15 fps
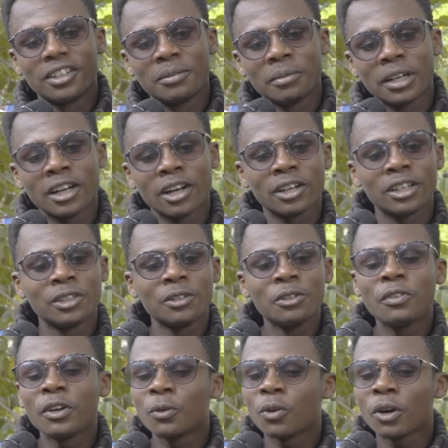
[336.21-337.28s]
I
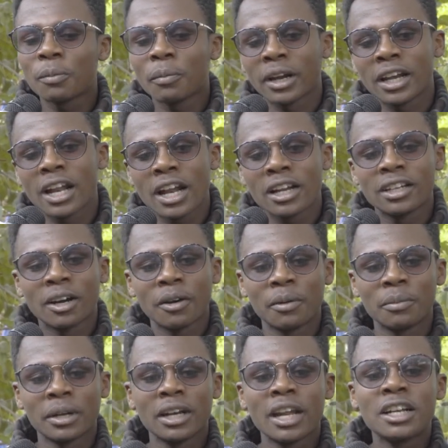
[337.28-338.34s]
even woke my dad and come
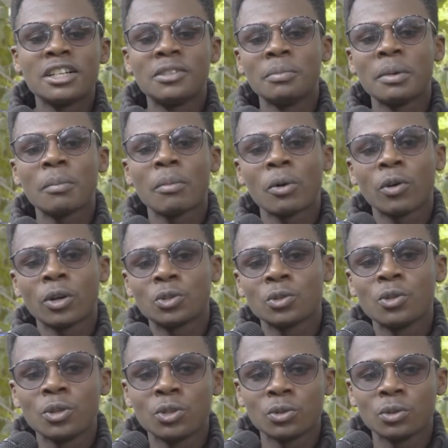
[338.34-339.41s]
up. Dad, remember, we were to
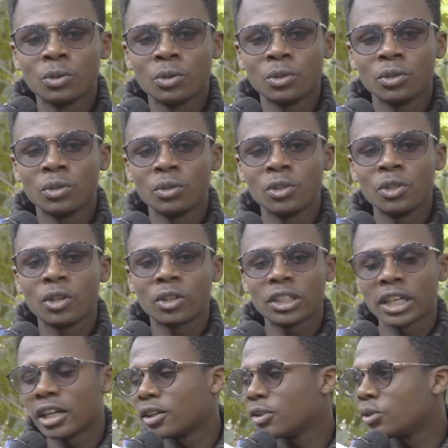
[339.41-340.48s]
go to Dr.